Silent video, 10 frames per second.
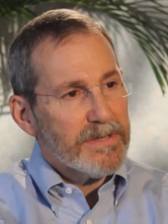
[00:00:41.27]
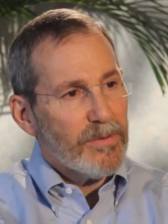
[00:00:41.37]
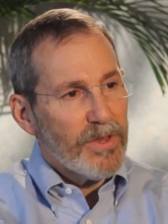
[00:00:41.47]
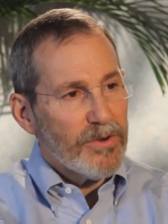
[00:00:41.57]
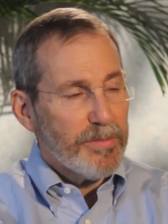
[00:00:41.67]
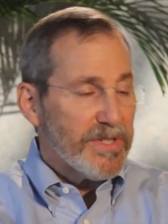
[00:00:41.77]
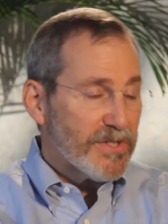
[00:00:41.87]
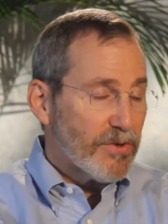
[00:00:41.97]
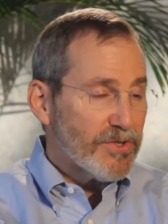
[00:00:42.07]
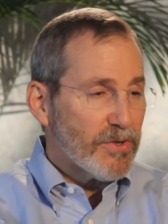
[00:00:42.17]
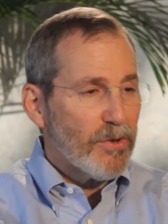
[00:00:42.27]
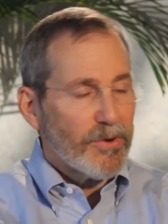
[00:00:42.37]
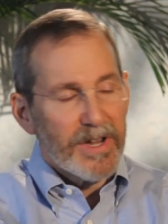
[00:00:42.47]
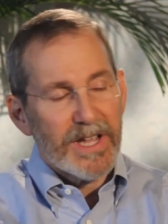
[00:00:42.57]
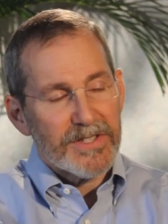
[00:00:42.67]
whether it be surgical or
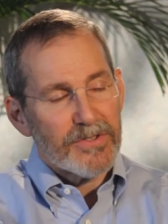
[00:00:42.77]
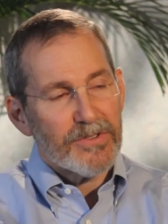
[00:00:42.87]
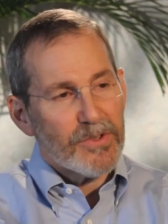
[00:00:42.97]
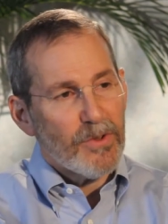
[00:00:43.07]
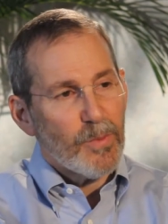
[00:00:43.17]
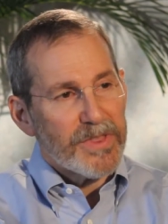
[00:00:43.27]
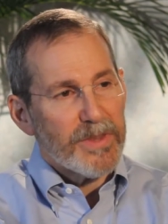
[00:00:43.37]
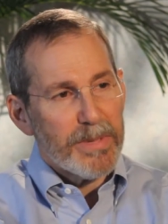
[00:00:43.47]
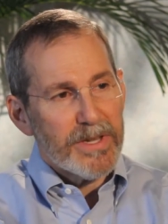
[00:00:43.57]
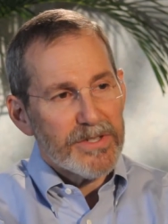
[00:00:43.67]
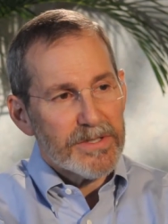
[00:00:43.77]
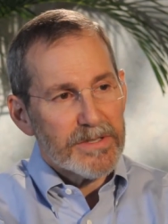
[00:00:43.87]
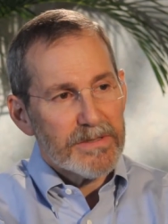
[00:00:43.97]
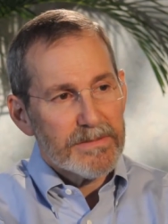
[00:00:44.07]
non-surgical, with the patient.